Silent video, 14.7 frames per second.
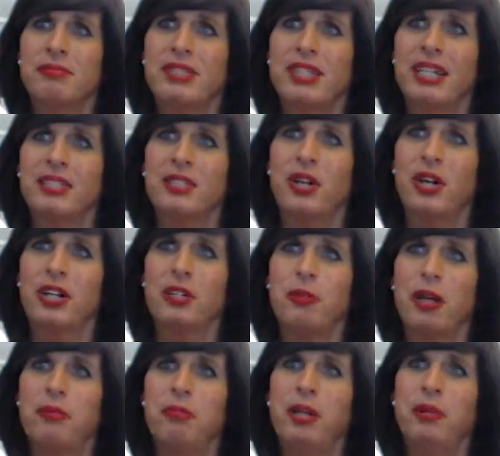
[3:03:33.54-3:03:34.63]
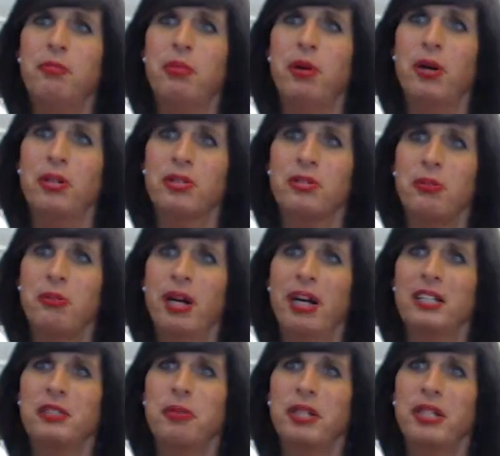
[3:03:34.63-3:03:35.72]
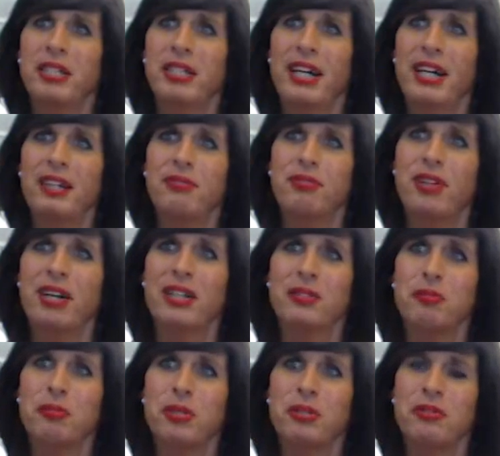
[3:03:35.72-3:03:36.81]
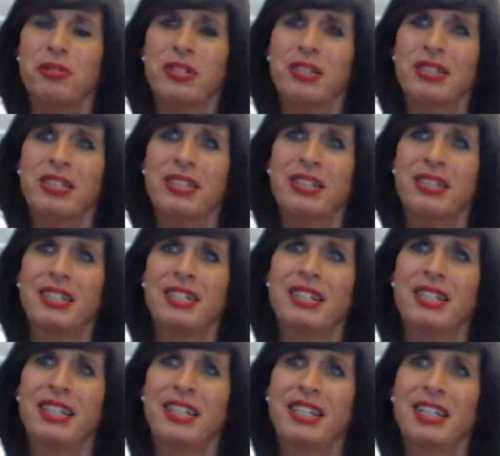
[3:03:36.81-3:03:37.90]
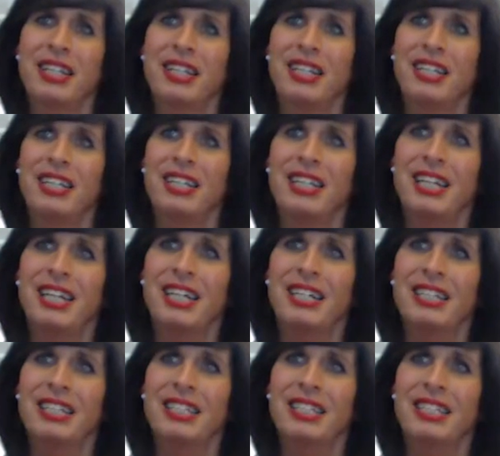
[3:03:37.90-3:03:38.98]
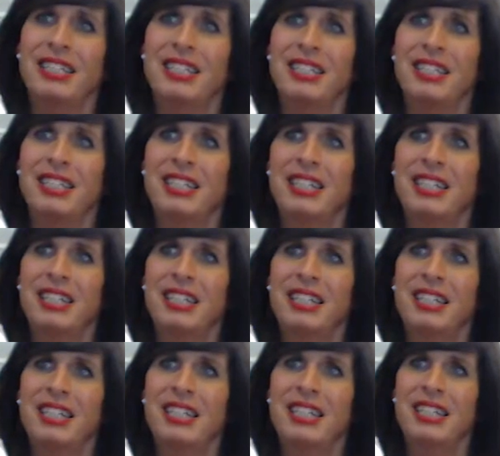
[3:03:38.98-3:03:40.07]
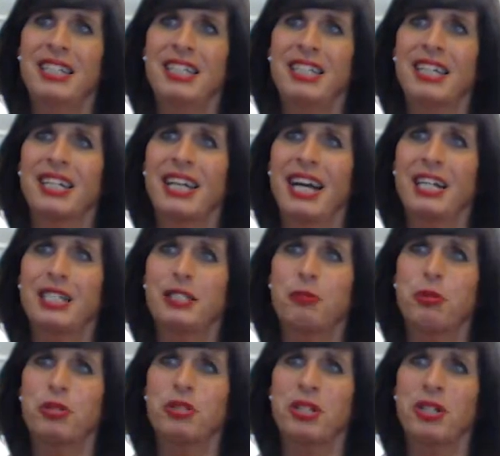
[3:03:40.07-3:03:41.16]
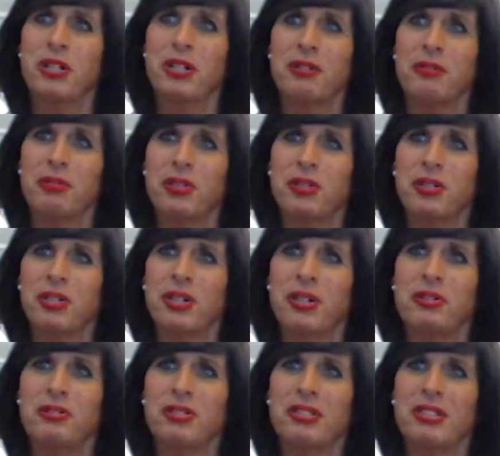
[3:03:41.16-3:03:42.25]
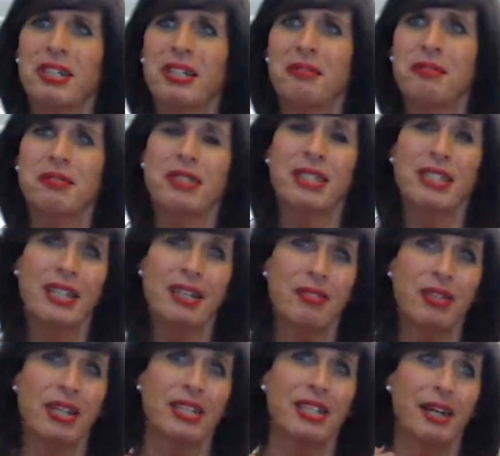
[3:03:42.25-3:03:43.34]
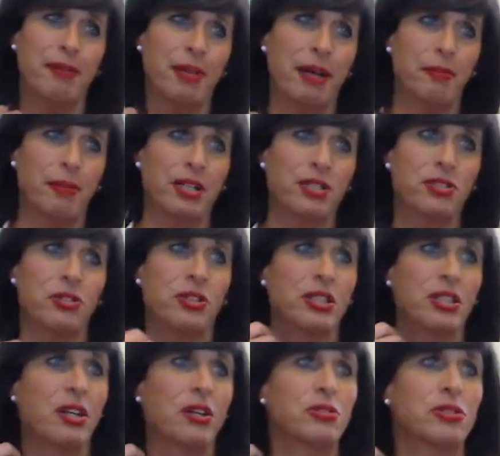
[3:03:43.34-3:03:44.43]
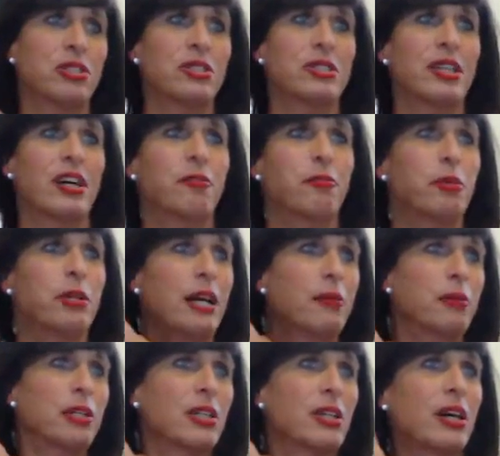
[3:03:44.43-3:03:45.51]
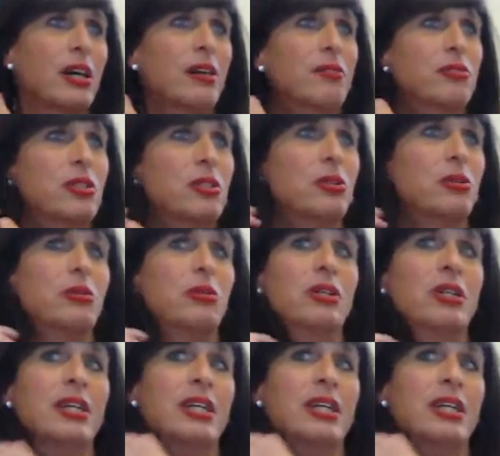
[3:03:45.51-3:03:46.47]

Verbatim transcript: Yeah, talking about meatballs reminds me of Godfather movie. Yeah. Yeah, Casper is the only real ghost. Um, and I'm not I'm not much on the ghosts and stuff, but I would love to